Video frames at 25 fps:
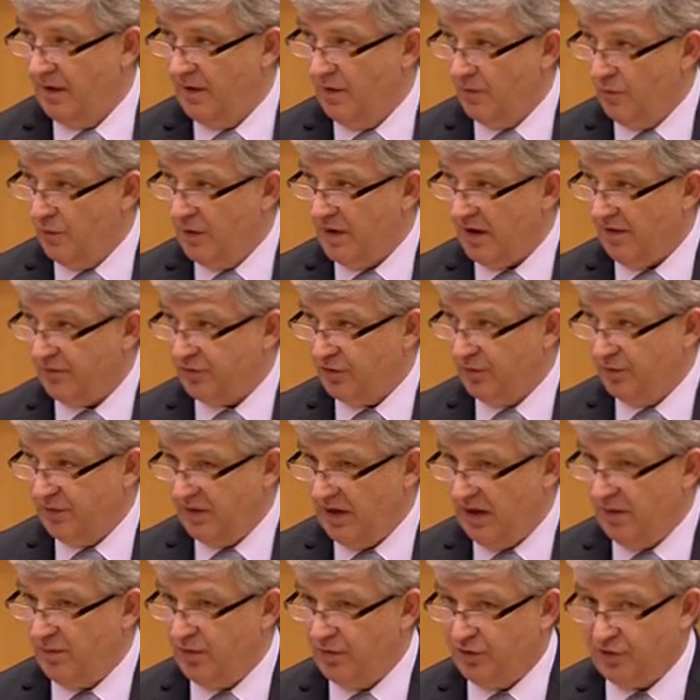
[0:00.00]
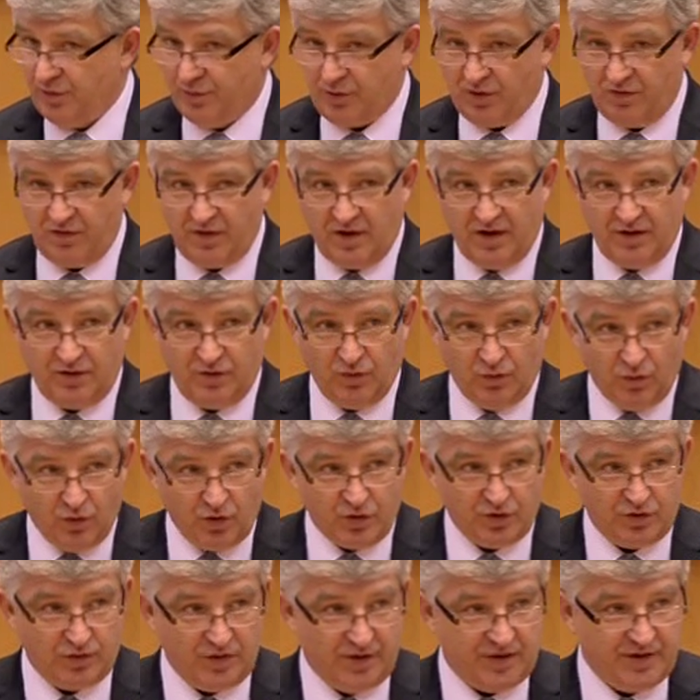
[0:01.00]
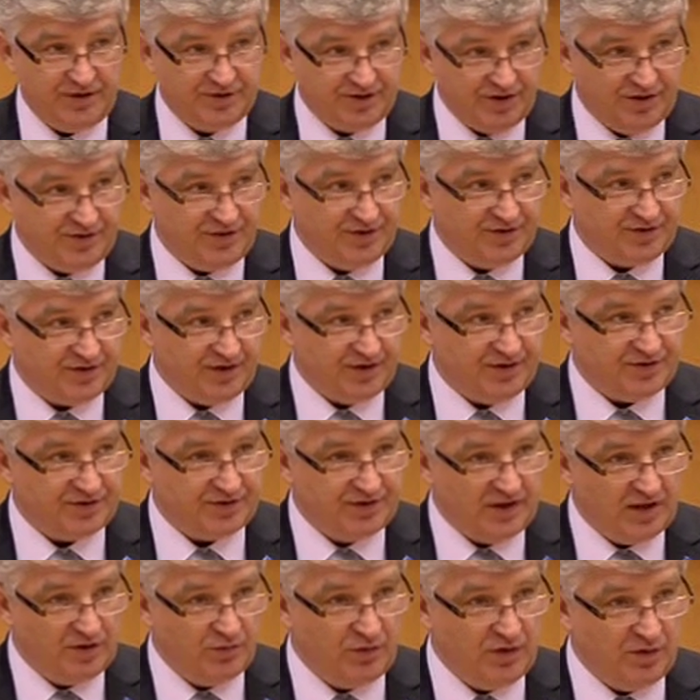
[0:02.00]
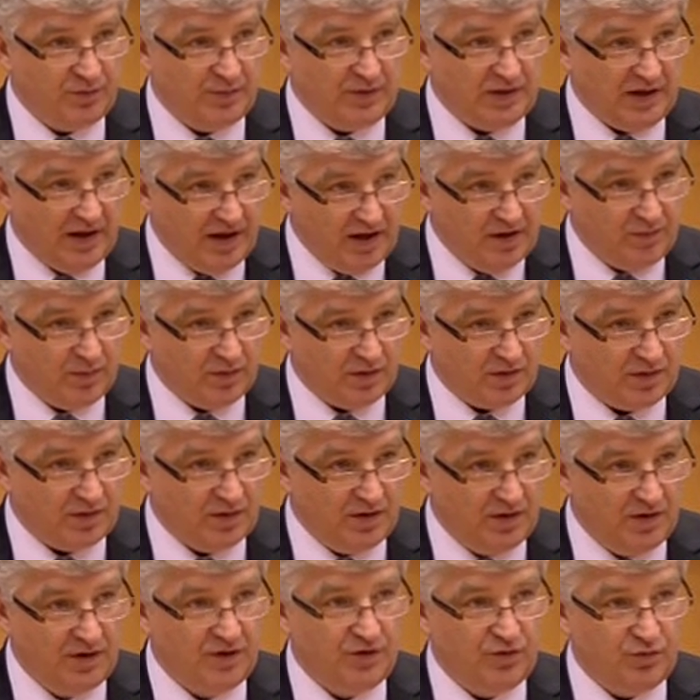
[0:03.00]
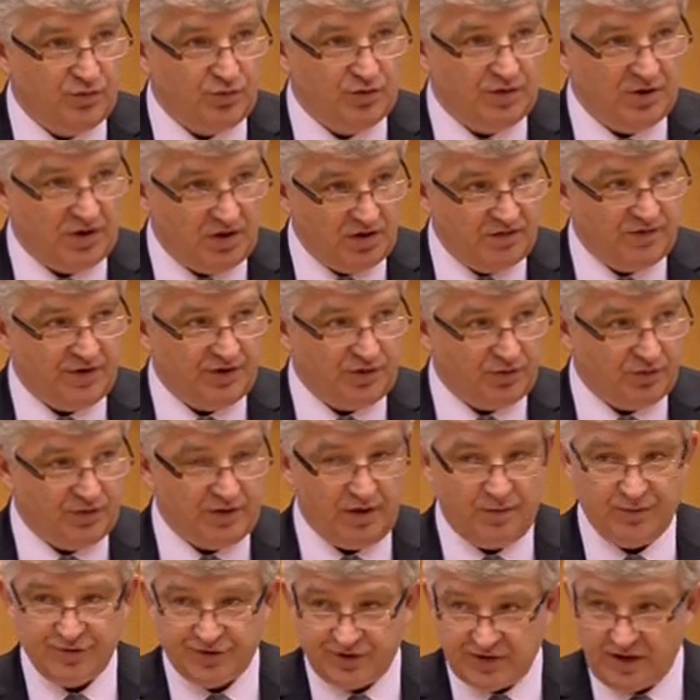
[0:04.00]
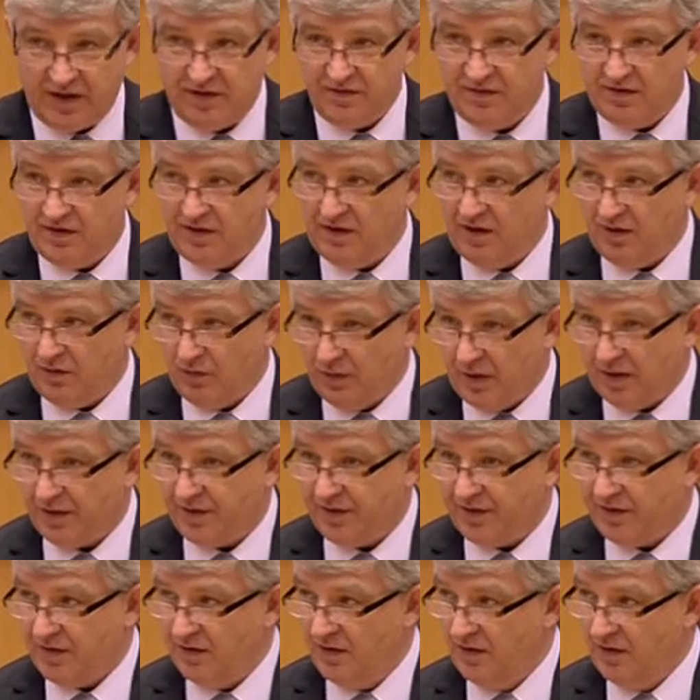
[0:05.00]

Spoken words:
We have to be able to provide work to our citizens, then we'll be able to deliver to them safety and wealth.